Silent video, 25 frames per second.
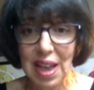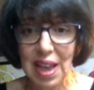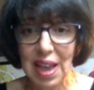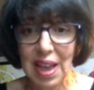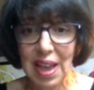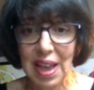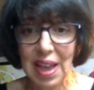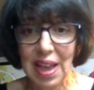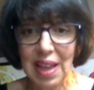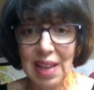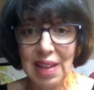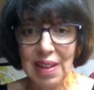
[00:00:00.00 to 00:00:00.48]

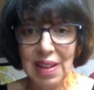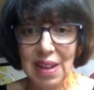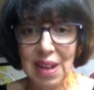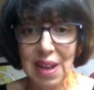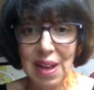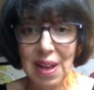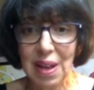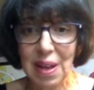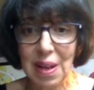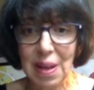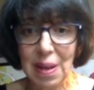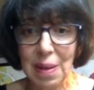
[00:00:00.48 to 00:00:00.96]
And
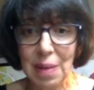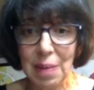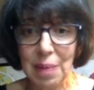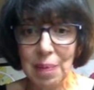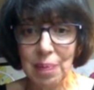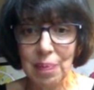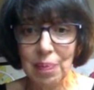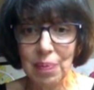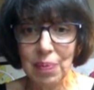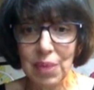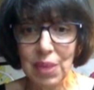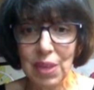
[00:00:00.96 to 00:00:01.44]

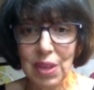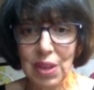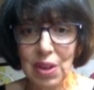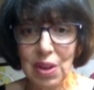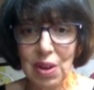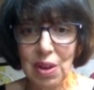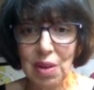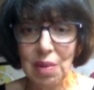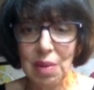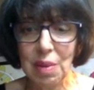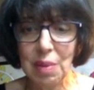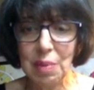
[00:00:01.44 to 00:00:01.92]
I
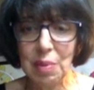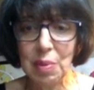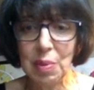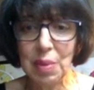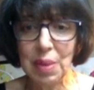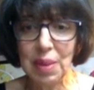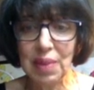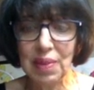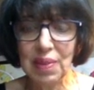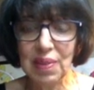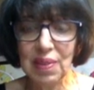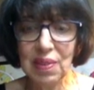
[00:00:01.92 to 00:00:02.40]
remember
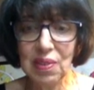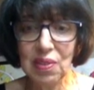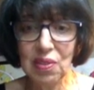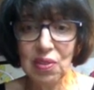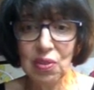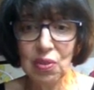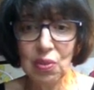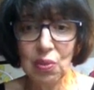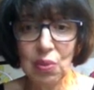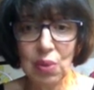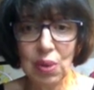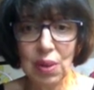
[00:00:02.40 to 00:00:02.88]
my
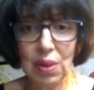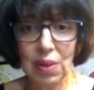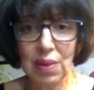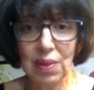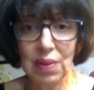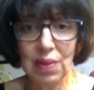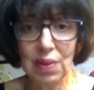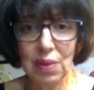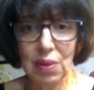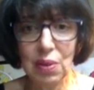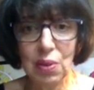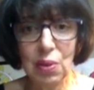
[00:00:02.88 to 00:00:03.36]
sister
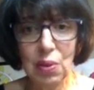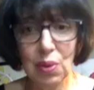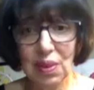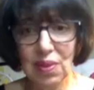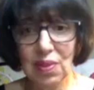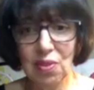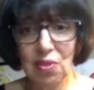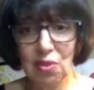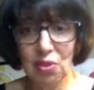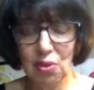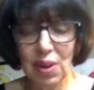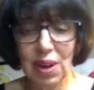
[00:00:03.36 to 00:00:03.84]
who
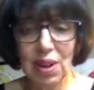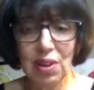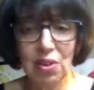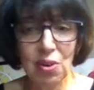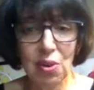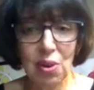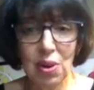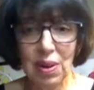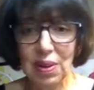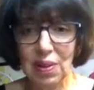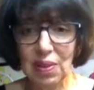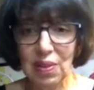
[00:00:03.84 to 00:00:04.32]
is a trained
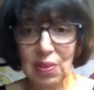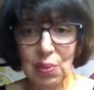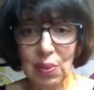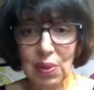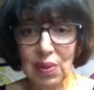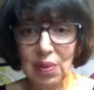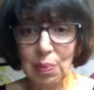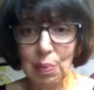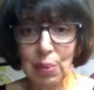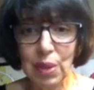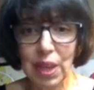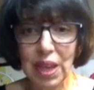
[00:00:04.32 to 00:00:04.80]
artist,
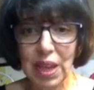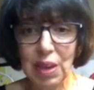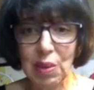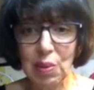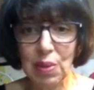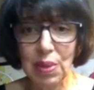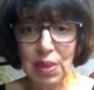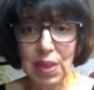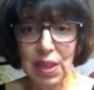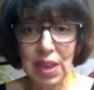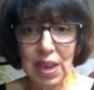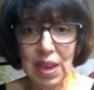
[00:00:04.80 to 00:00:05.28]
was playing
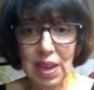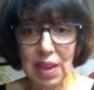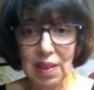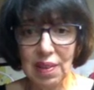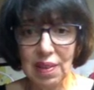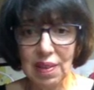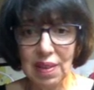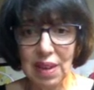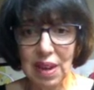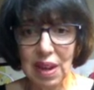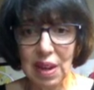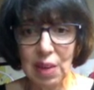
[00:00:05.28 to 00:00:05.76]
with the
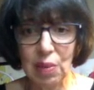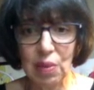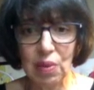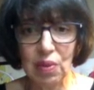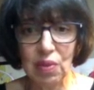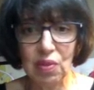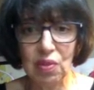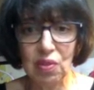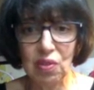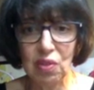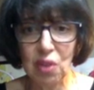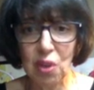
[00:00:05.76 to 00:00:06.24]
inks, and I was
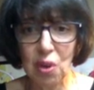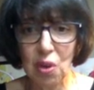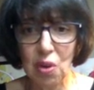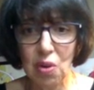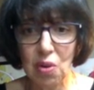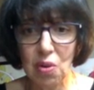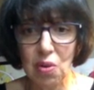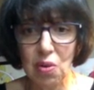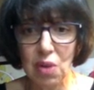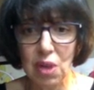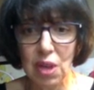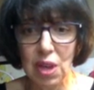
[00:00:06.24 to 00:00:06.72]

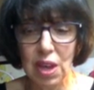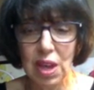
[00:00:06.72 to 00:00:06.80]
so